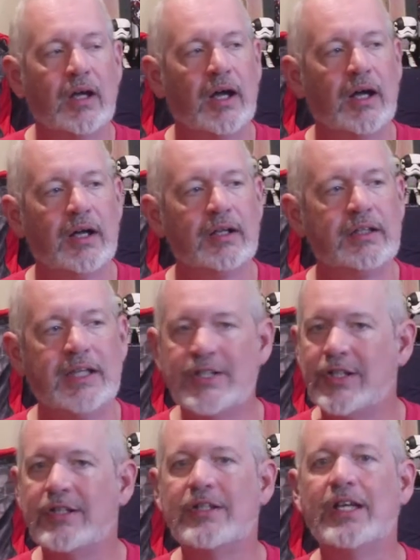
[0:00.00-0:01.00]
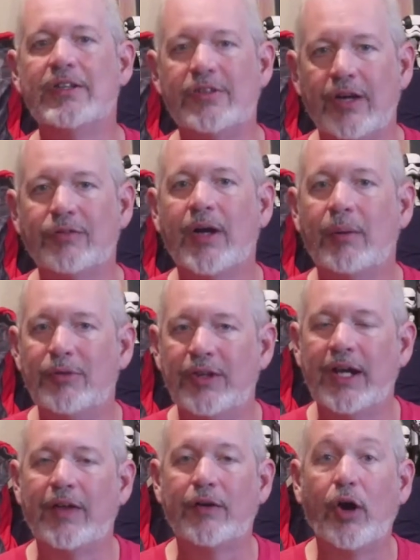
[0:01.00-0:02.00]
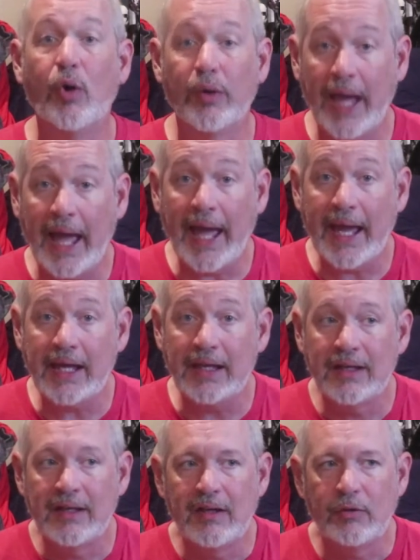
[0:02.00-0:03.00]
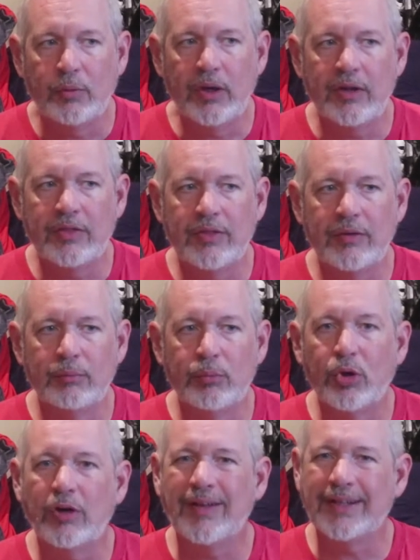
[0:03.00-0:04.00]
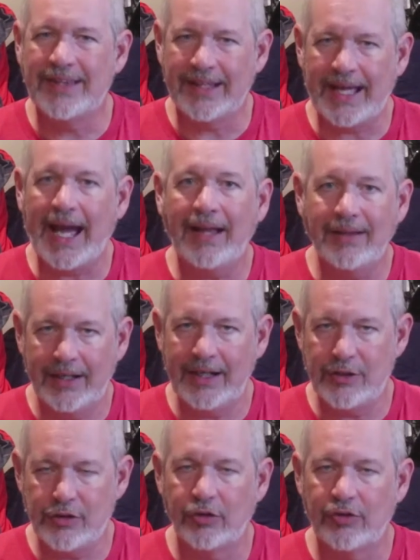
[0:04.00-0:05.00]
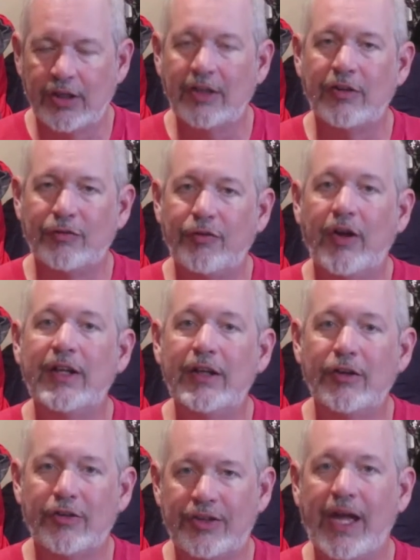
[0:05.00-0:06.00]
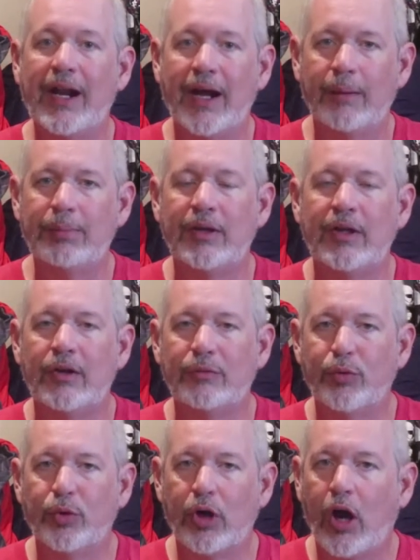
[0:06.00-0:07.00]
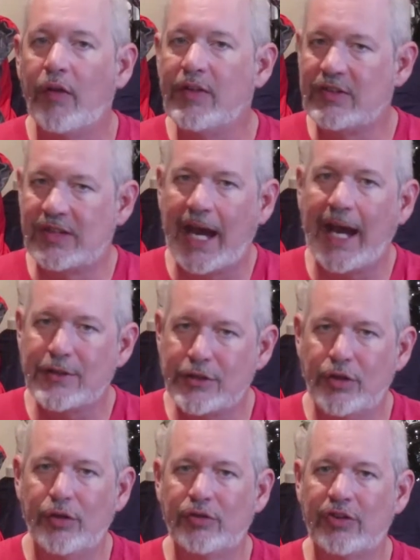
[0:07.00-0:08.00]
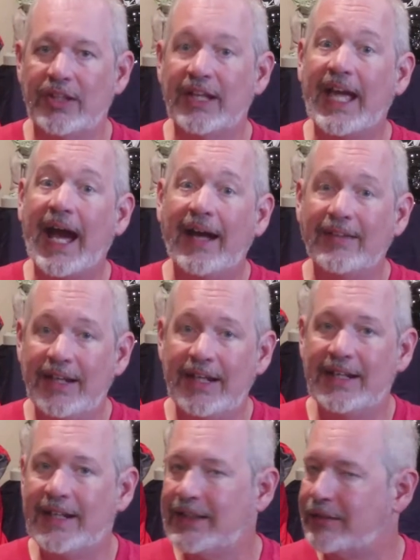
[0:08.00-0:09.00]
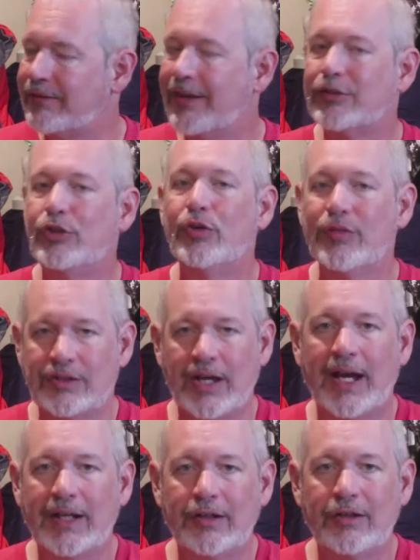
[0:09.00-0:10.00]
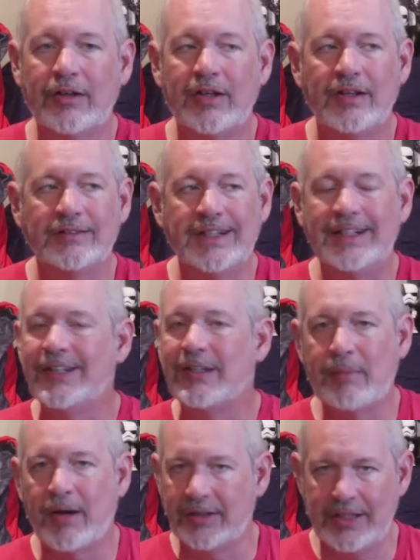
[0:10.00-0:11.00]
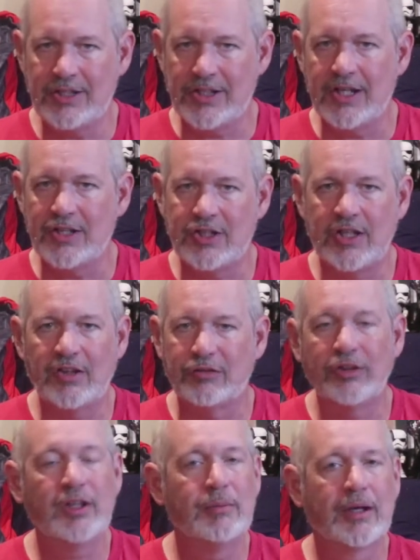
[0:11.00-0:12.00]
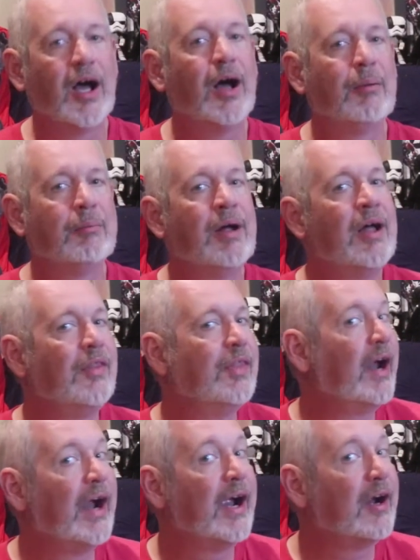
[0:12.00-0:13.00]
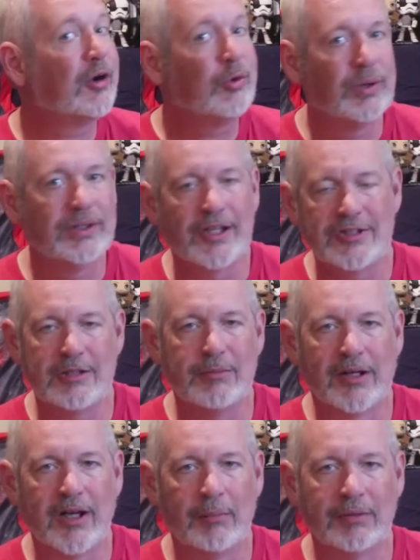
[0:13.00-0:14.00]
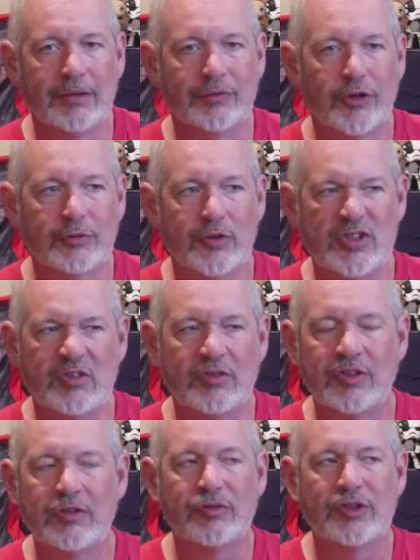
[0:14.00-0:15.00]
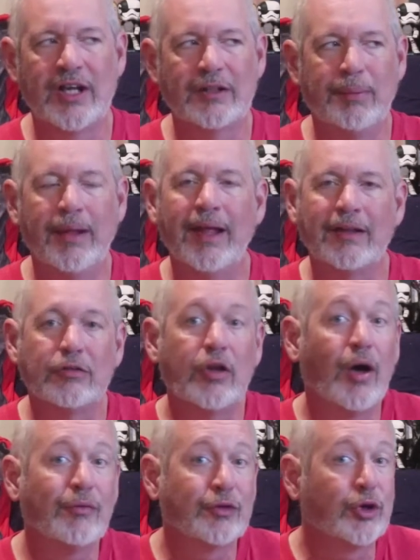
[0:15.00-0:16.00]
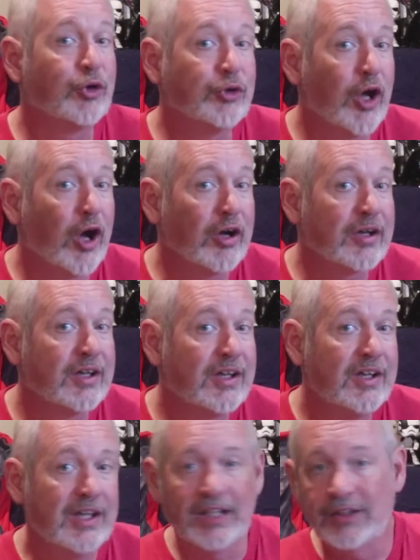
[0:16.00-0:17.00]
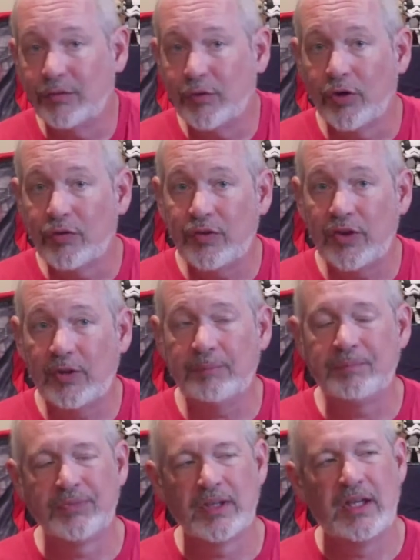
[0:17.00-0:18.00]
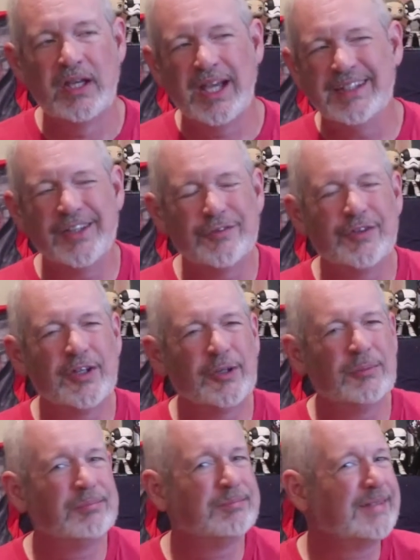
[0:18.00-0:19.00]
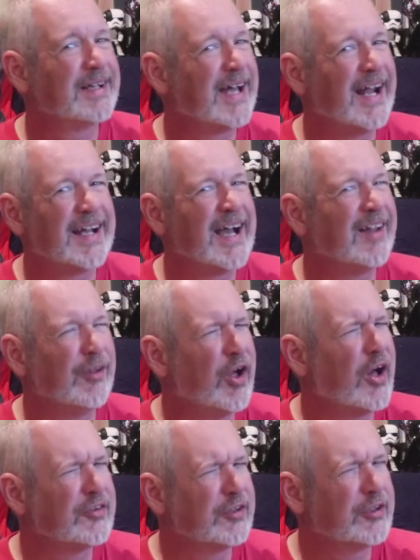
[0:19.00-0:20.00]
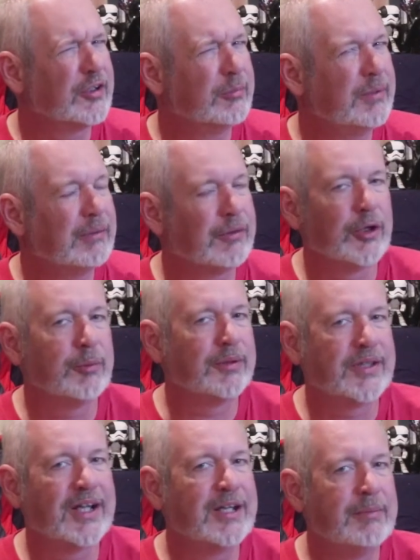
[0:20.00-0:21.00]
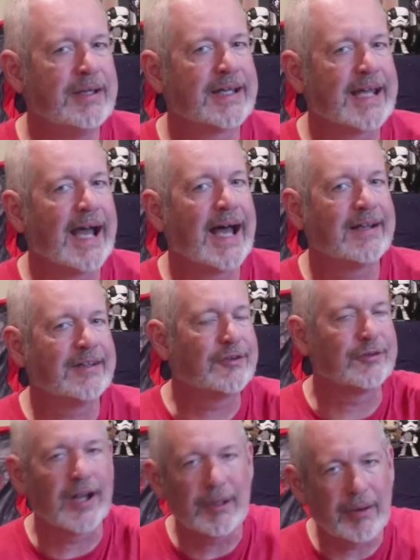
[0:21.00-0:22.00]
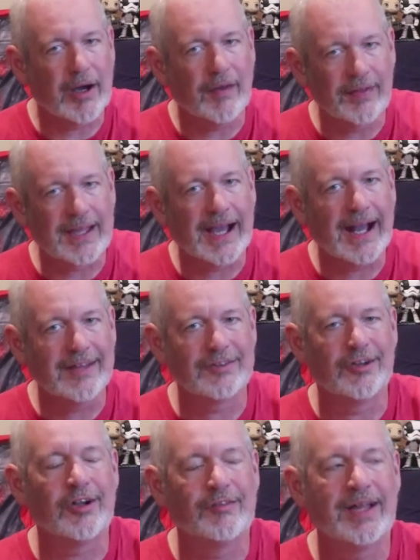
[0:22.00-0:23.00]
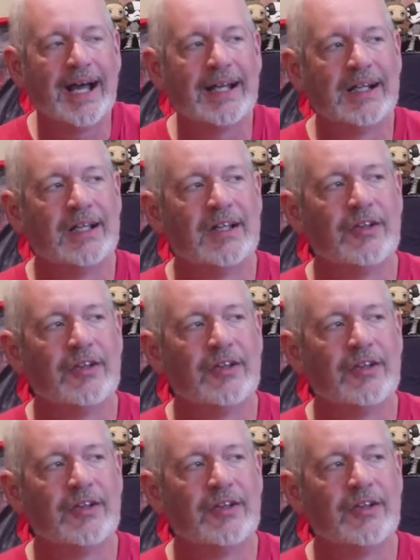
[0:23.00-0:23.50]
Uh, Gidget and stuff comes together okay with more like the cat lady jokes. Like it's a funnier setup for all these cat jokes and the cat lady and the rescue of the tiger than it is about Gidget. She doesn't really become the heroine that she became in the first one. She, she, she got to play like tough girl dog dog in the first film. In this film, that kind of got lost a little bit with her pretending to be a cat and surrounded by all the cats and all of that.